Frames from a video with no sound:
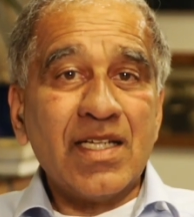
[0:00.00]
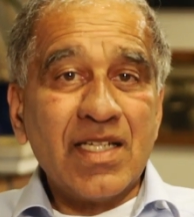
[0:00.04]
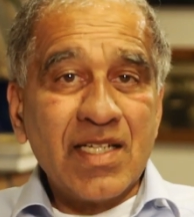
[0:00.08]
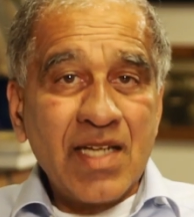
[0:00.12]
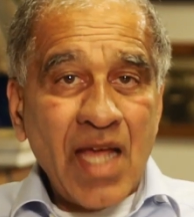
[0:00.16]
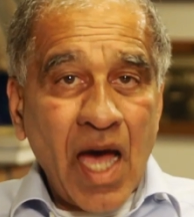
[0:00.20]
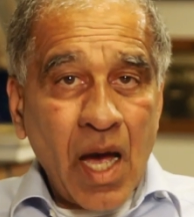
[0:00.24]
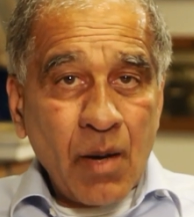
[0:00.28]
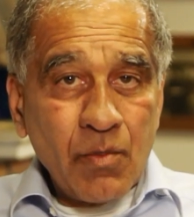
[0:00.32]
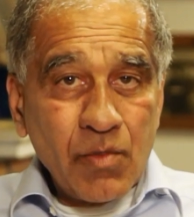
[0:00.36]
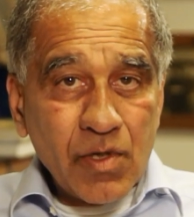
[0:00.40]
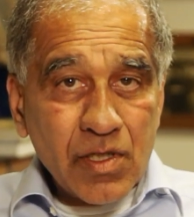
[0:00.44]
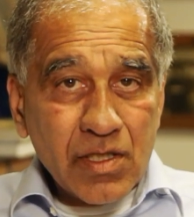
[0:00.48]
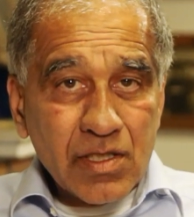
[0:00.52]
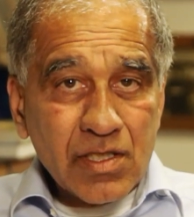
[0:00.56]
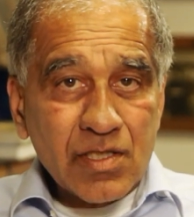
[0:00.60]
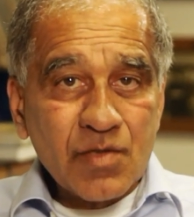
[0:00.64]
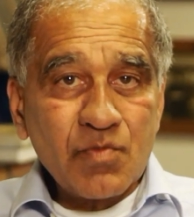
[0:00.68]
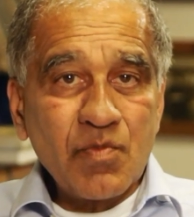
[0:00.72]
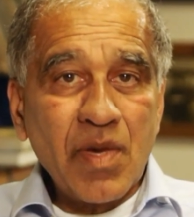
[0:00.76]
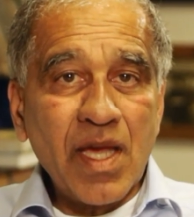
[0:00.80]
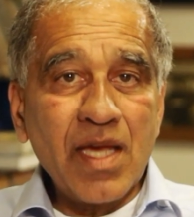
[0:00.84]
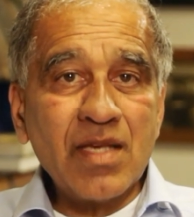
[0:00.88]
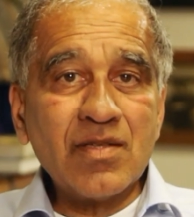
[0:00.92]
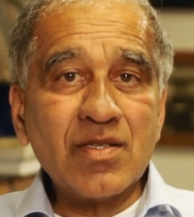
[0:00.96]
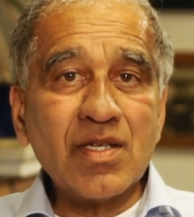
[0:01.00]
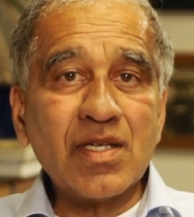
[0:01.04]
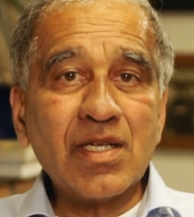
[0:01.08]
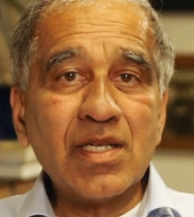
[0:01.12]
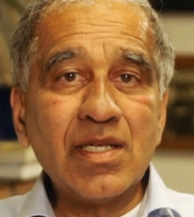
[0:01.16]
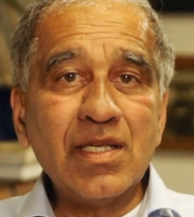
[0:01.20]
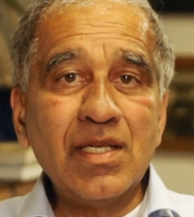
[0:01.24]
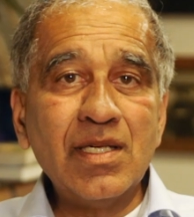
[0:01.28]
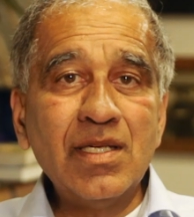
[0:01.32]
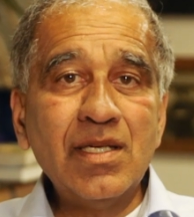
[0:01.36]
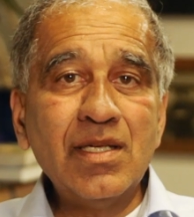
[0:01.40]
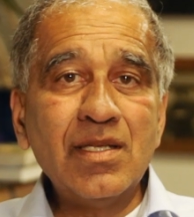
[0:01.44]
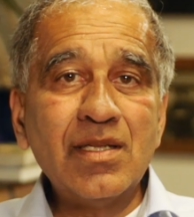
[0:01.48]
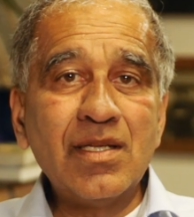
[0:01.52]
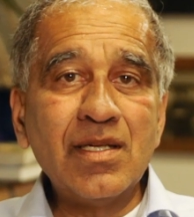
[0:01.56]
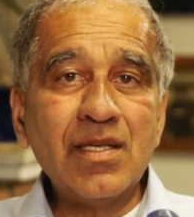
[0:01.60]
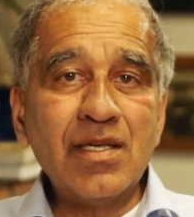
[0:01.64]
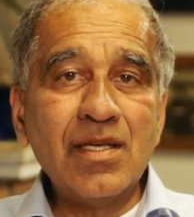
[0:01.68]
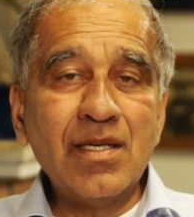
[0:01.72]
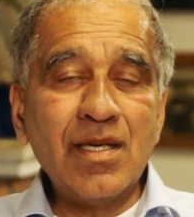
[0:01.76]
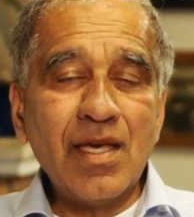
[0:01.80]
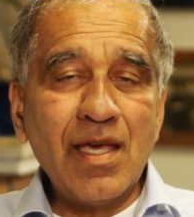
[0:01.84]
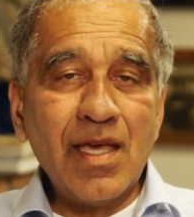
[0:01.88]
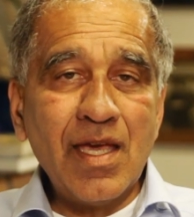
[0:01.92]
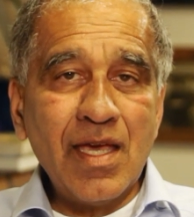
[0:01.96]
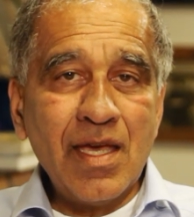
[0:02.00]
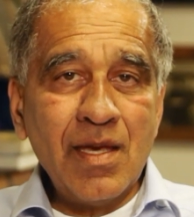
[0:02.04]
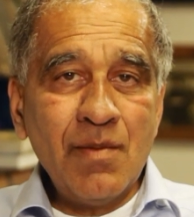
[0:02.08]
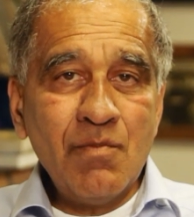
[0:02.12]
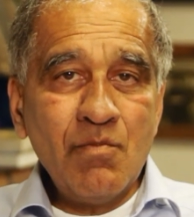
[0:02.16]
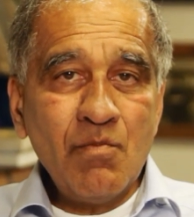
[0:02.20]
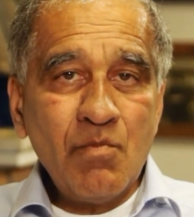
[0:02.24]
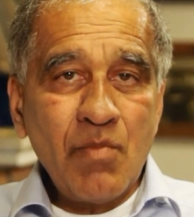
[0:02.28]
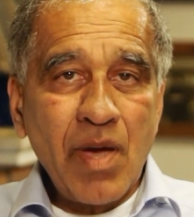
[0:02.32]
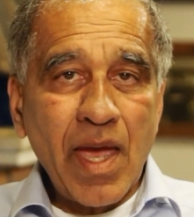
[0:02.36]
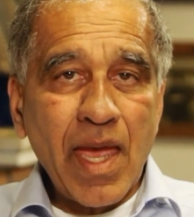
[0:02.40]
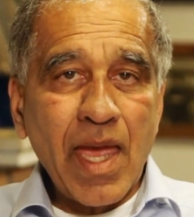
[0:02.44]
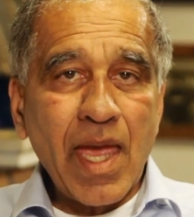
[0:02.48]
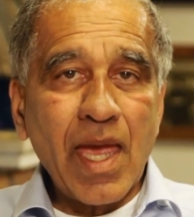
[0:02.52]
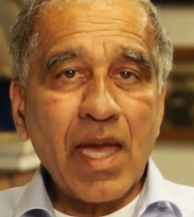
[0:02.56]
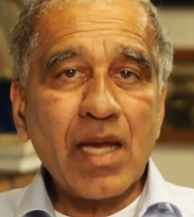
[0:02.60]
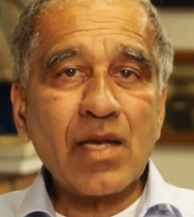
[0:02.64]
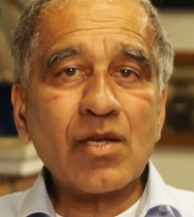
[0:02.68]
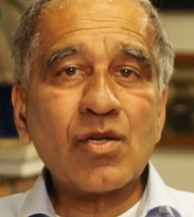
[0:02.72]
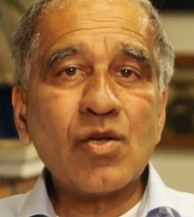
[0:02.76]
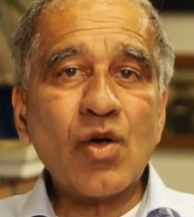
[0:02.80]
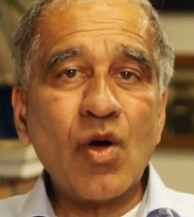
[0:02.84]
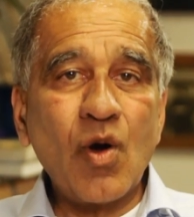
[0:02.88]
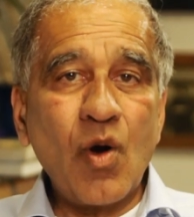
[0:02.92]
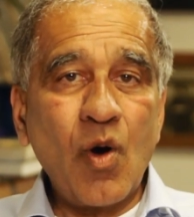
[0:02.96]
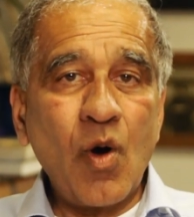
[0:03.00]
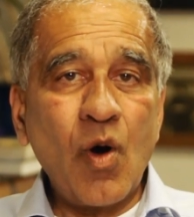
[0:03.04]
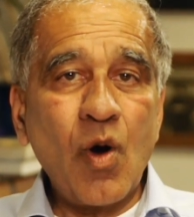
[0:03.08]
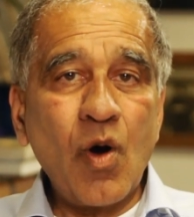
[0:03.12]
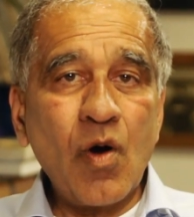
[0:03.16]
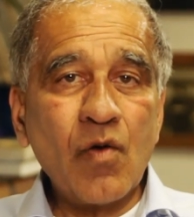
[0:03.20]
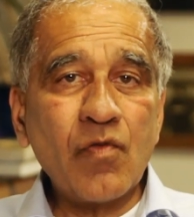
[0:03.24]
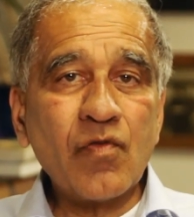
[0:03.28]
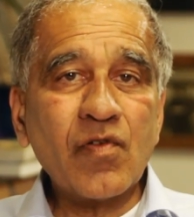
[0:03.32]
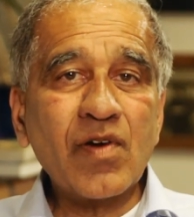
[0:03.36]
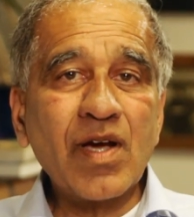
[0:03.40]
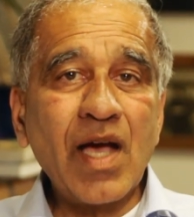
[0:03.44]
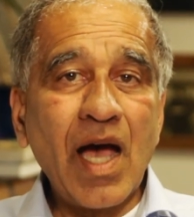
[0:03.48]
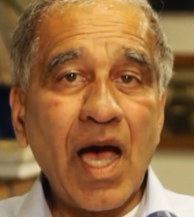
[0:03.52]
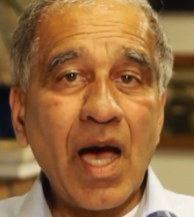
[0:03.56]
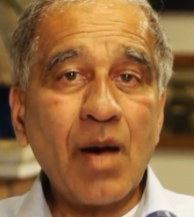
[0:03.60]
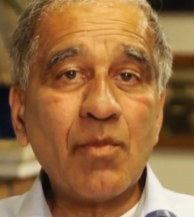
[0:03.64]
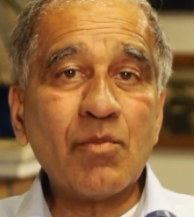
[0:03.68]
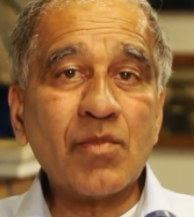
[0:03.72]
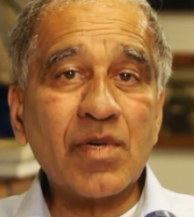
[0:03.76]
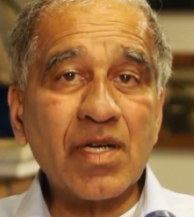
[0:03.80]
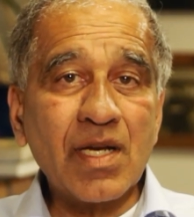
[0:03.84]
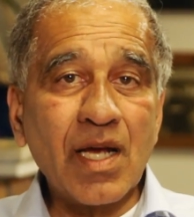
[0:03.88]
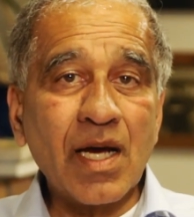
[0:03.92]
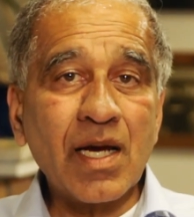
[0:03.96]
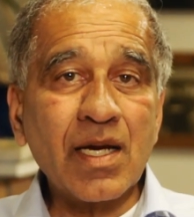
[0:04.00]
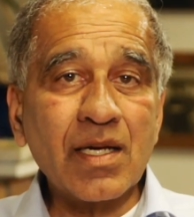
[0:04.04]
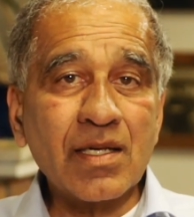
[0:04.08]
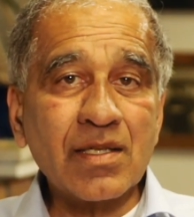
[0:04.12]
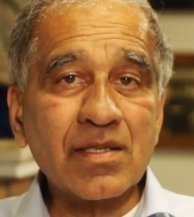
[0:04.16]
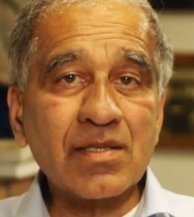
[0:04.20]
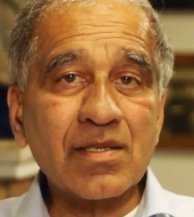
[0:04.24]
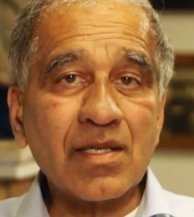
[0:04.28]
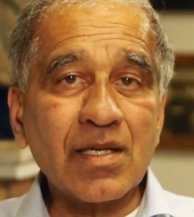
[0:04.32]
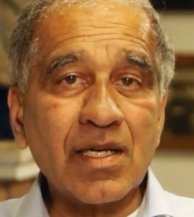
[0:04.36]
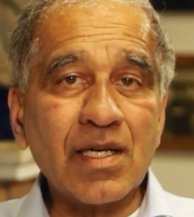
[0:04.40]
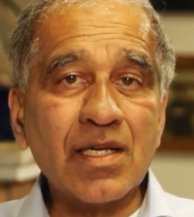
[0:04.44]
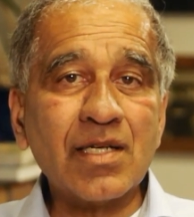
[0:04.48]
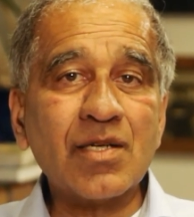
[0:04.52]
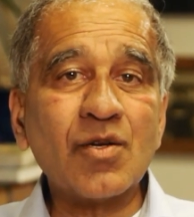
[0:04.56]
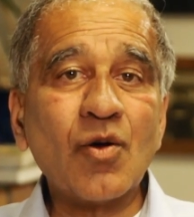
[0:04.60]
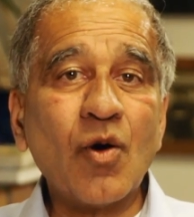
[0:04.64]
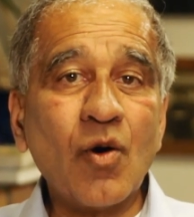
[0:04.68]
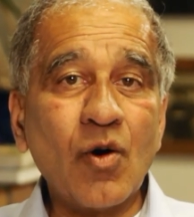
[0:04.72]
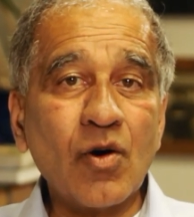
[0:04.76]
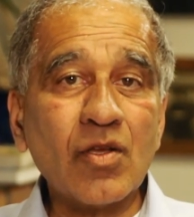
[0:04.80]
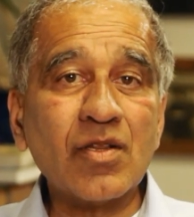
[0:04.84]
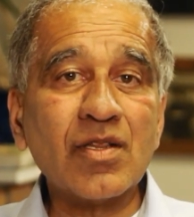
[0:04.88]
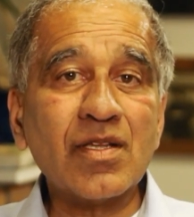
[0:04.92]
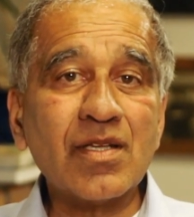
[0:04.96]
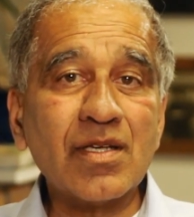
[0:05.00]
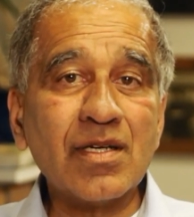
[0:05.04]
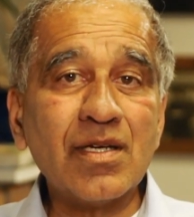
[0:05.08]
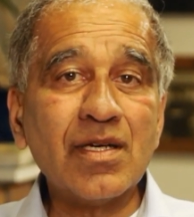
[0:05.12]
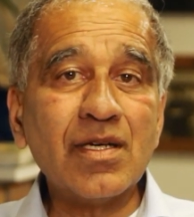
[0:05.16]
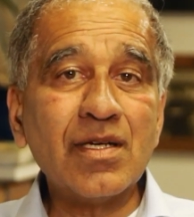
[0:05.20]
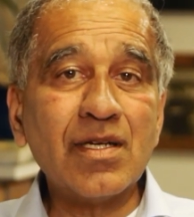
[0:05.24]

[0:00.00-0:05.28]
doubles basically the impact of carbon dioxide on the